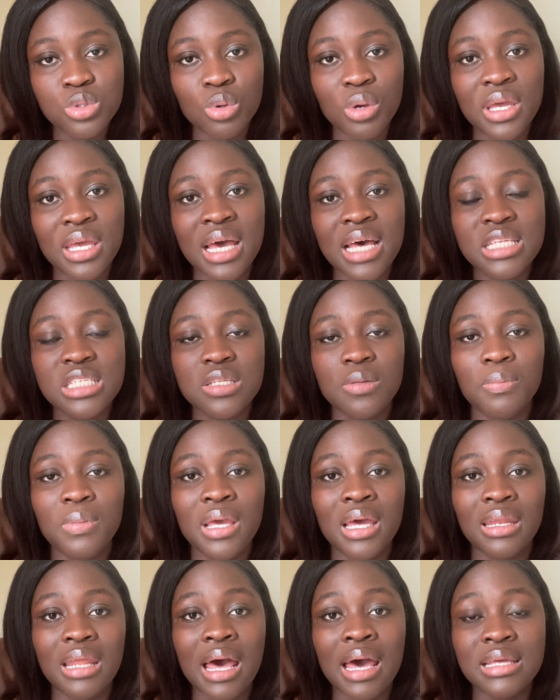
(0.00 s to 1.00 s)
So it has to be
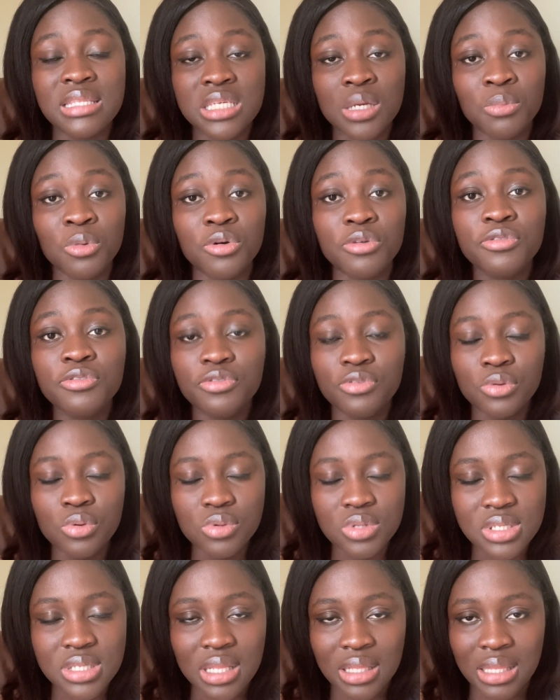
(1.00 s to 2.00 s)
an item of
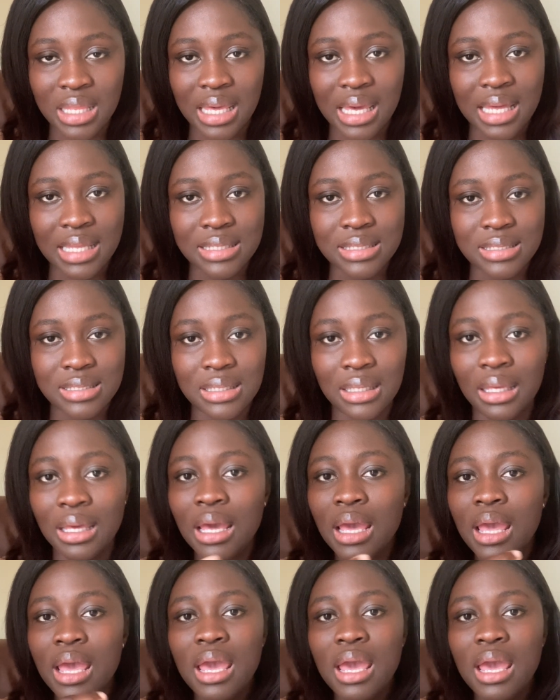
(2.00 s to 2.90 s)
fruit that they can see.